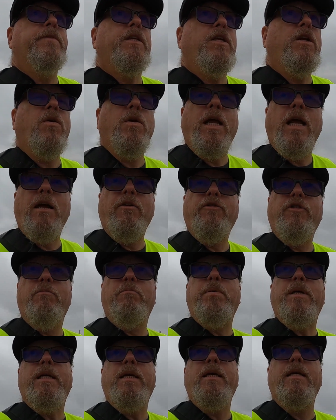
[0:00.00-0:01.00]
you don't have to
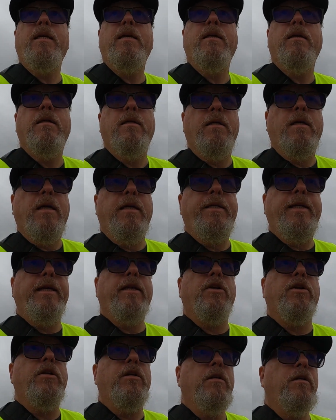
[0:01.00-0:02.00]
be a
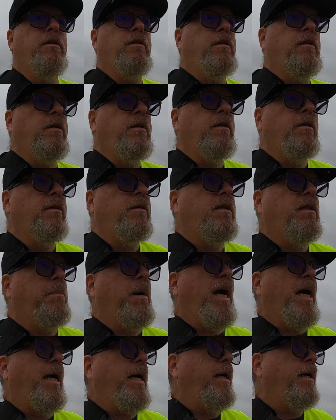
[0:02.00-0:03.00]
dealer to
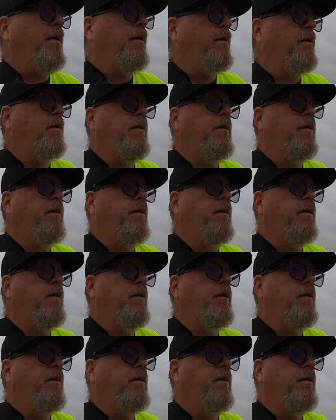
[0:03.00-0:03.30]
buy.